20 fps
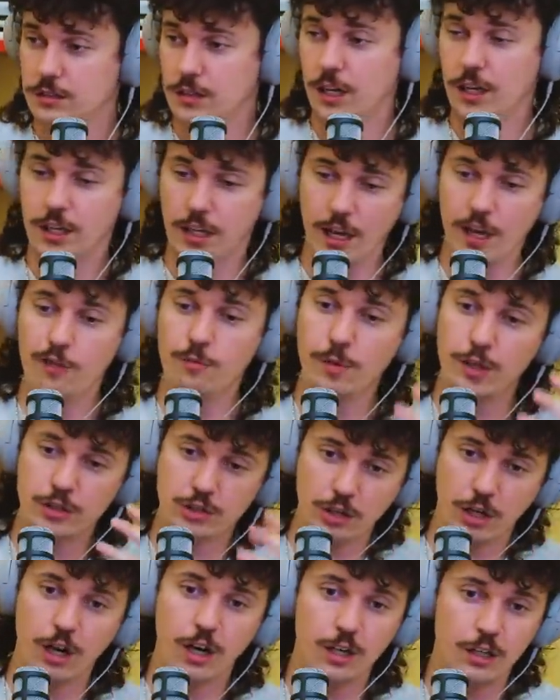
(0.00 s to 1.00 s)
They gave me
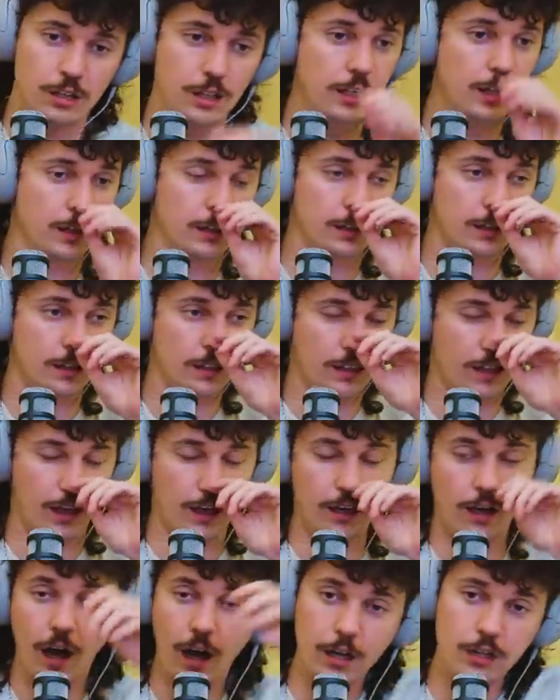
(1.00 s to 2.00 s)
chocolate.
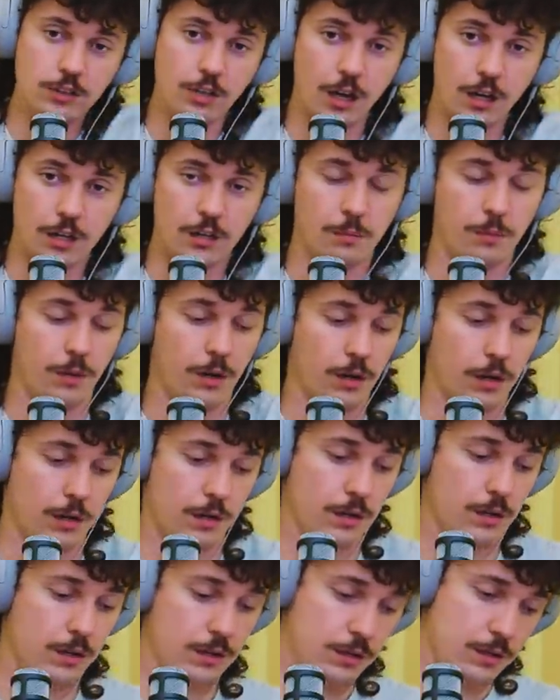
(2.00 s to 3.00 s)
I got a chocolate
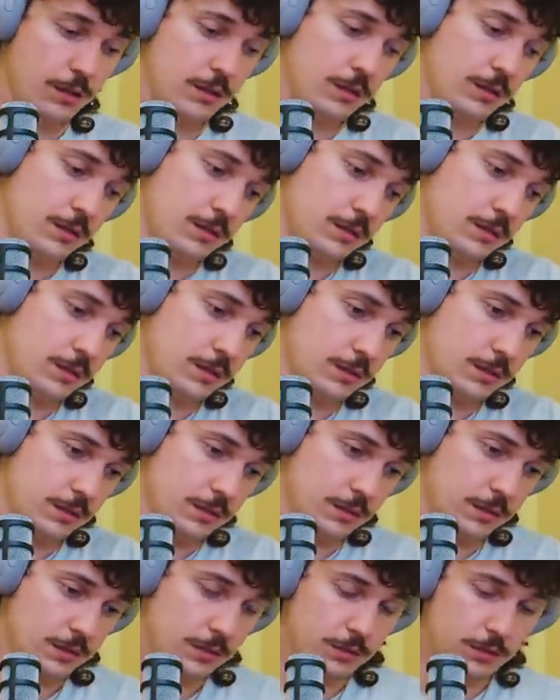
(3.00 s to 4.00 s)
bar.
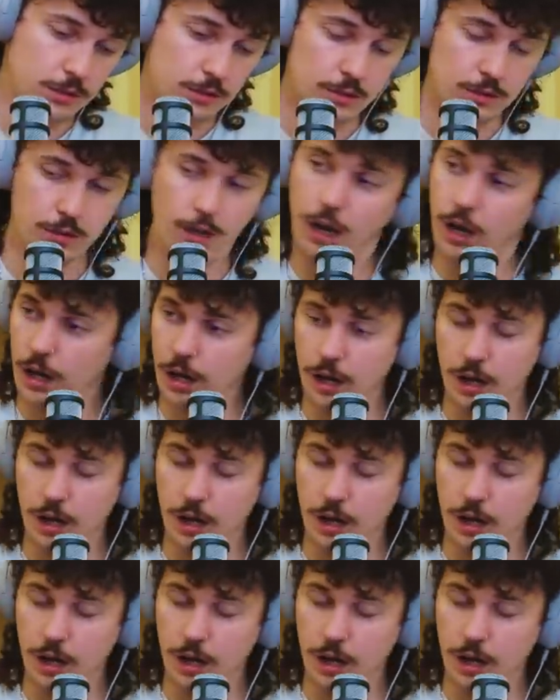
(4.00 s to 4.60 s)
Shut